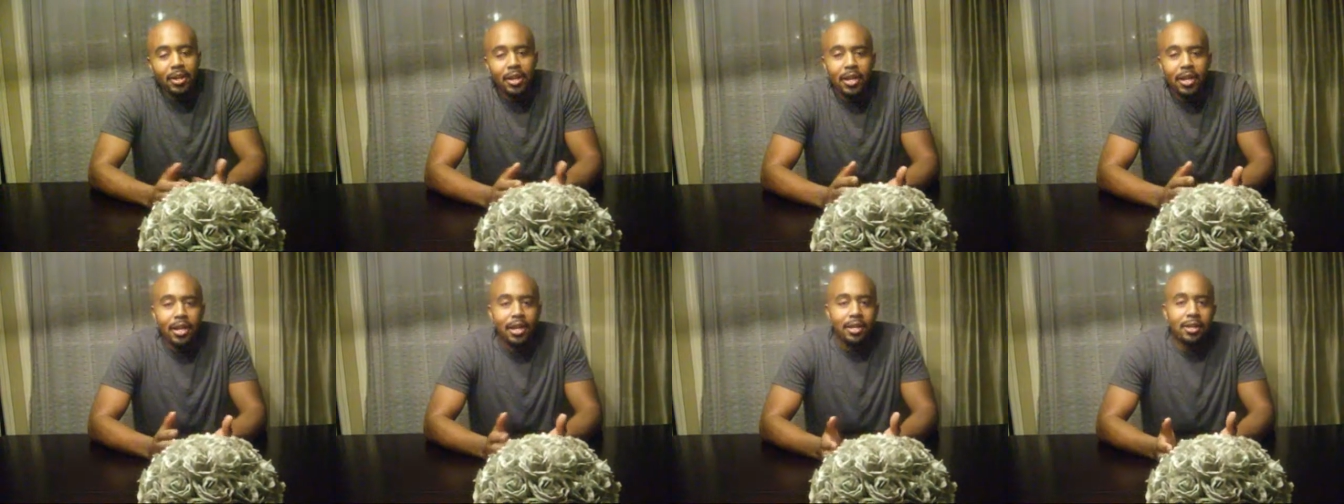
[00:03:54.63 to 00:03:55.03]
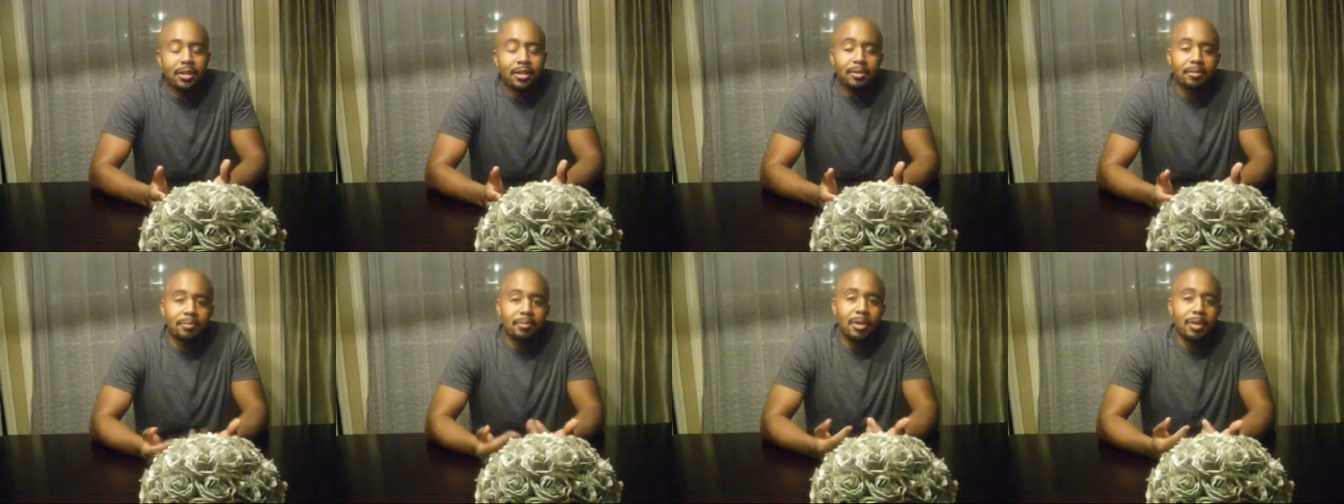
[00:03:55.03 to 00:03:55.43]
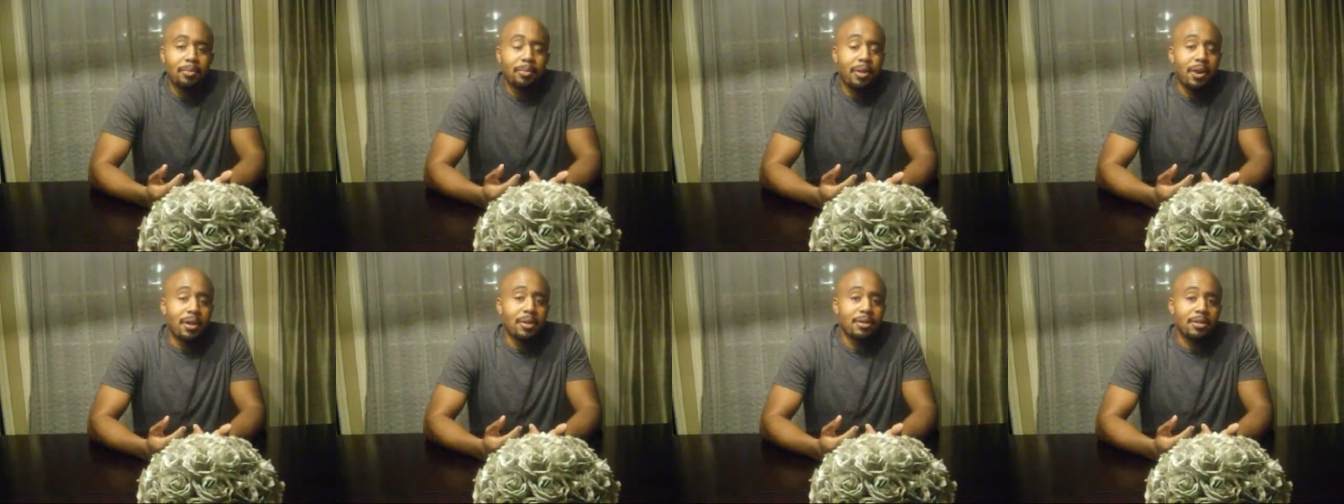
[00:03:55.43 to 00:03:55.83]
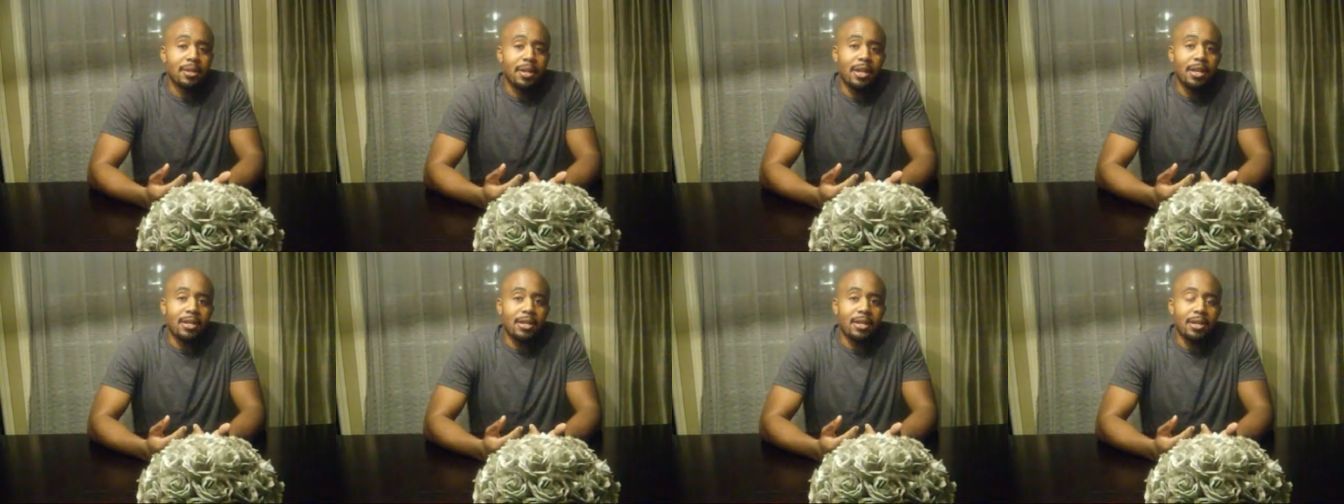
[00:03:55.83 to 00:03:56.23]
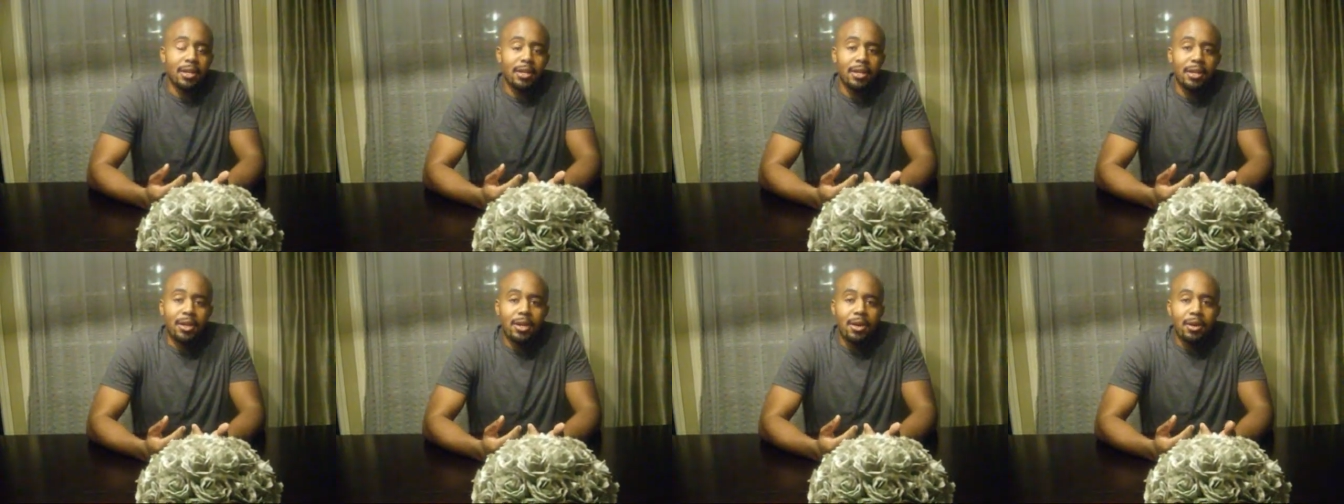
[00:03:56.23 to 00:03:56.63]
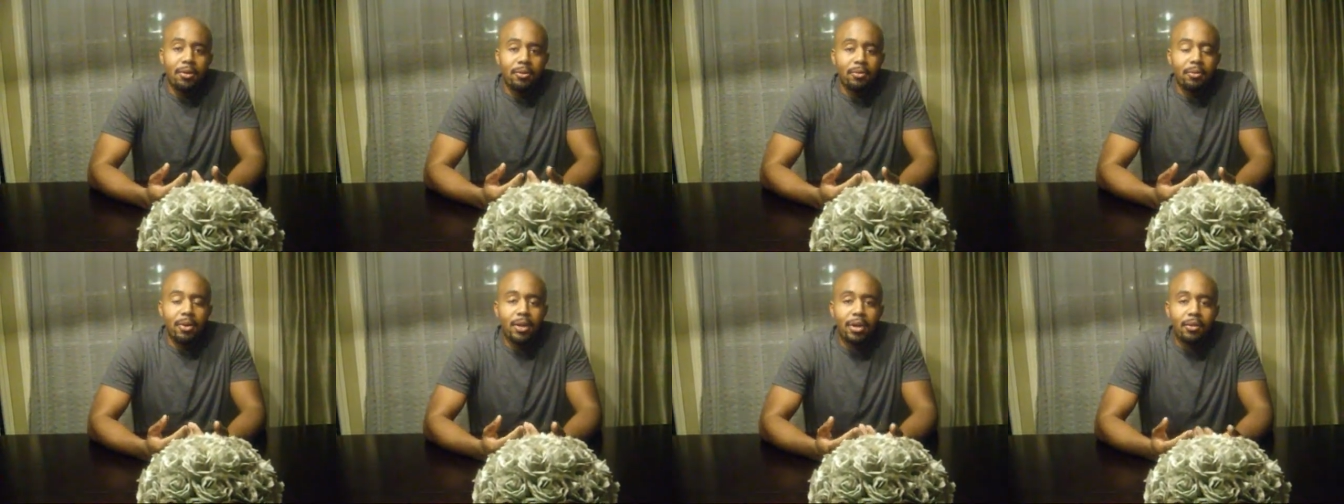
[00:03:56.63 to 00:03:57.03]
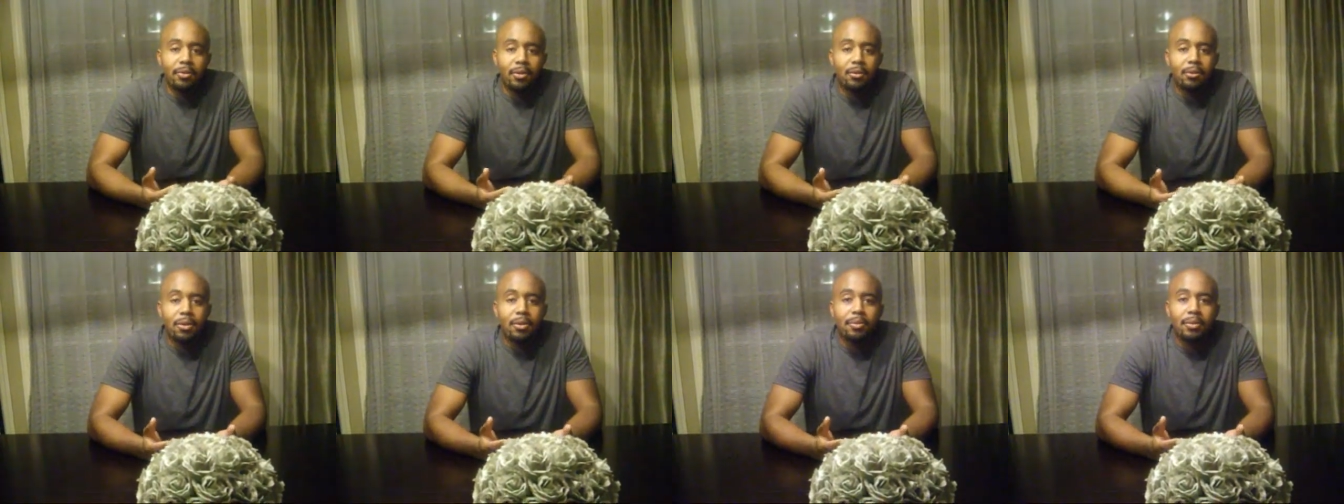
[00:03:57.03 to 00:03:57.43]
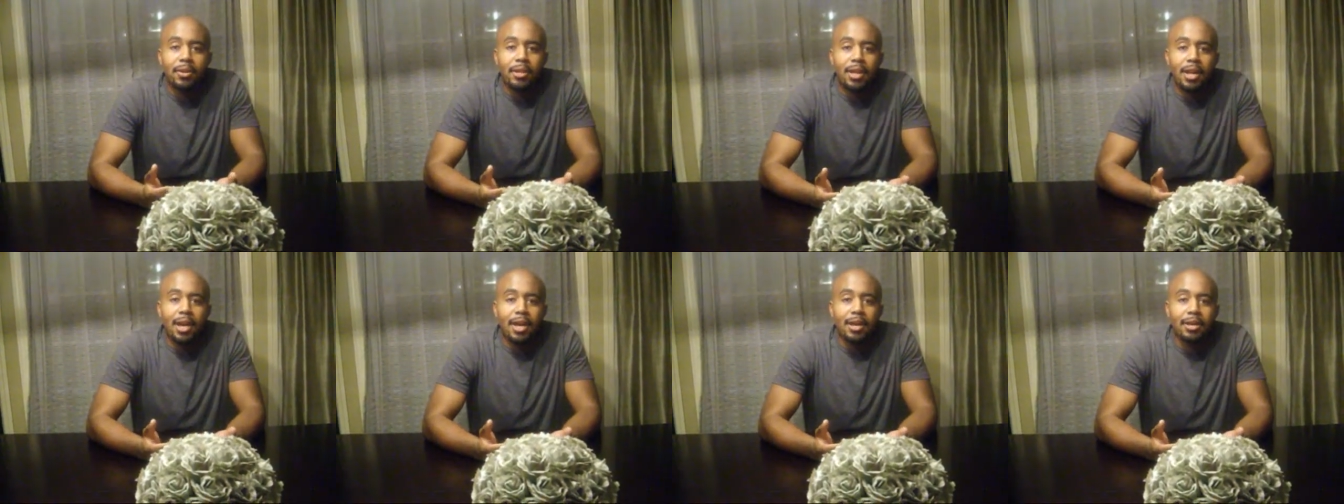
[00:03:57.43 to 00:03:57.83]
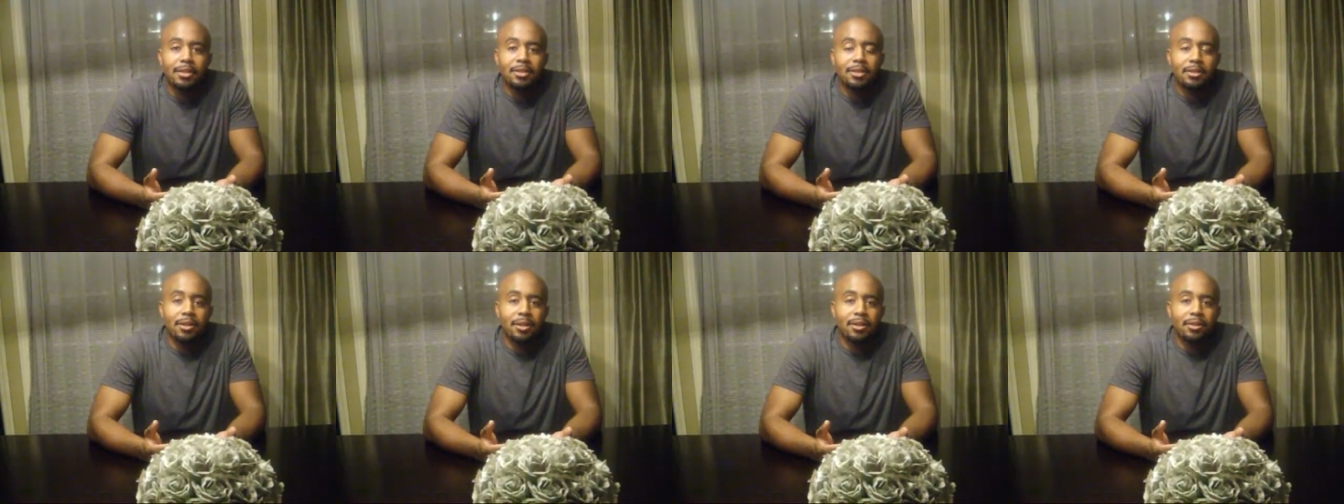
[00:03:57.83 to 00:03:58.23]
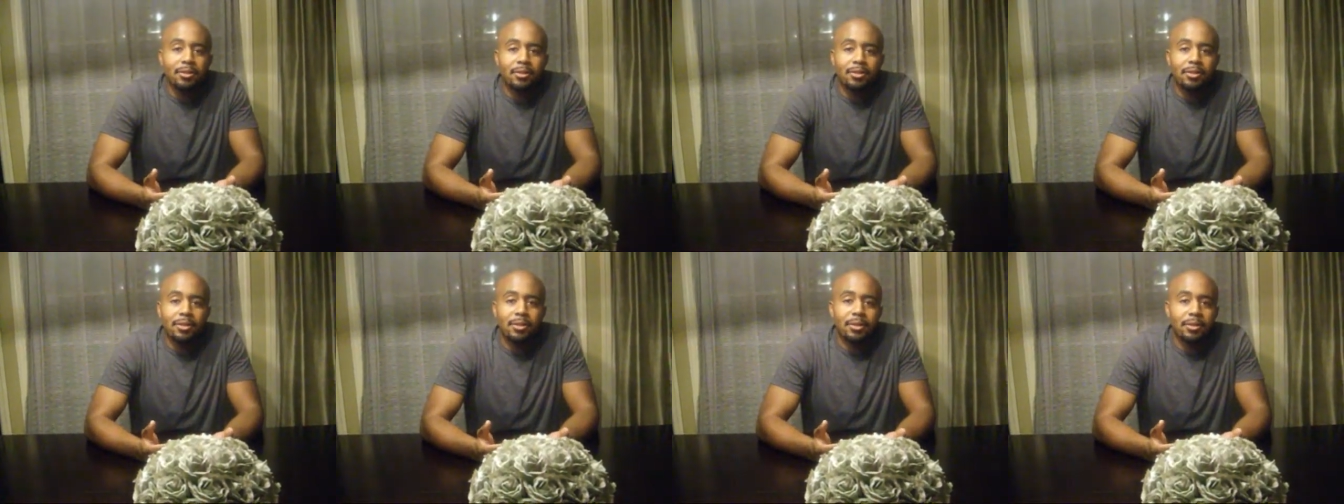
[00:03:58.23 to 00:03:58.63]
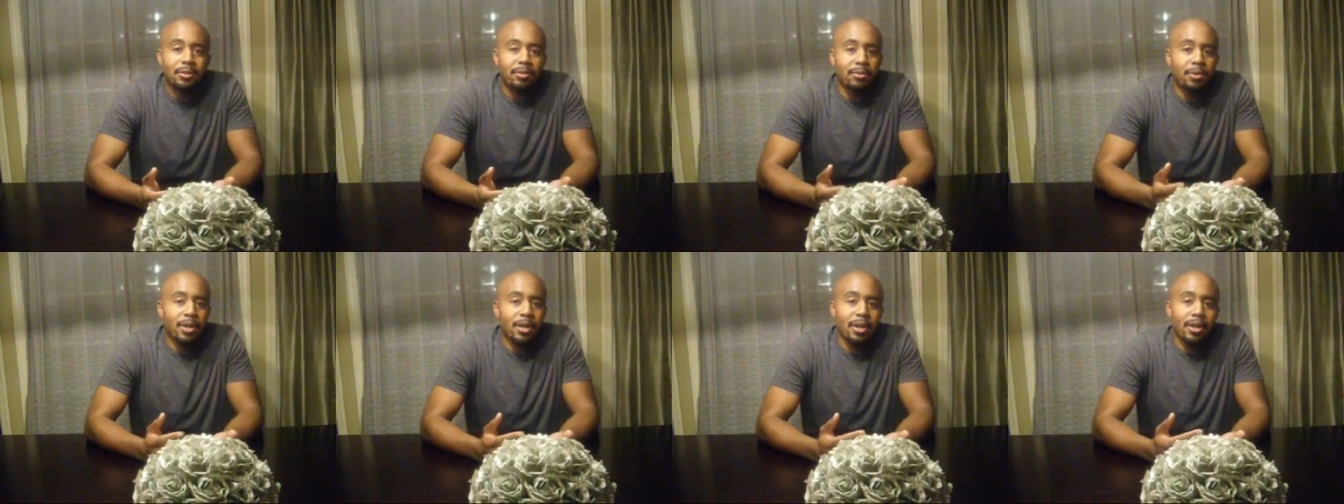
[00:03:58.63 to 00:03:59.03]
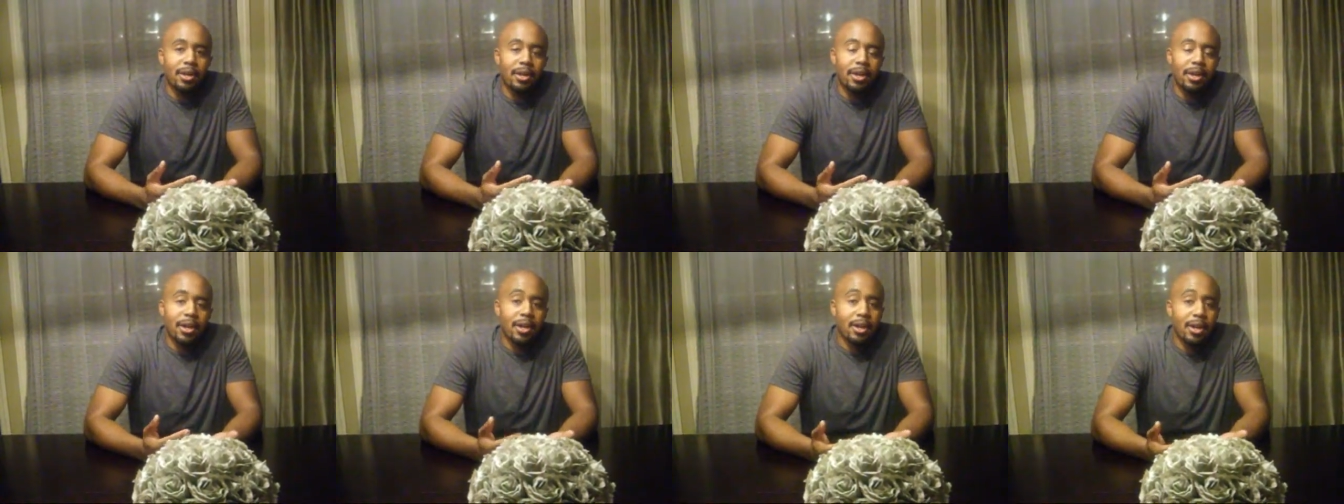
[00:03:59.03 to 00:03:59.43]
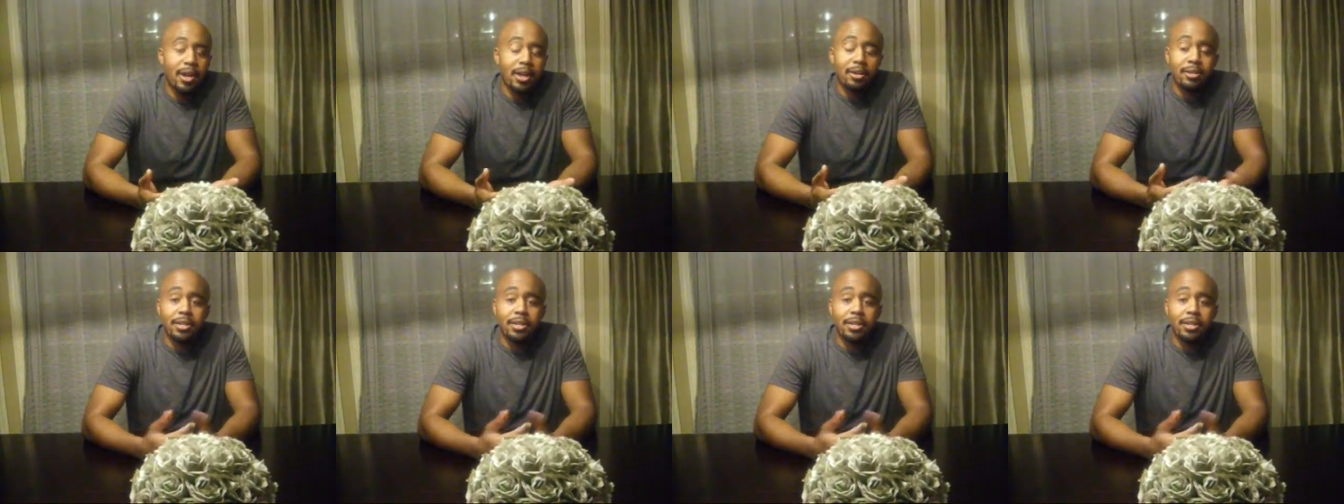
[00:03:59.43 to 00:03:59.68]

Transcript: And, and me personally, I think whatever woman likes, you know, whether her hair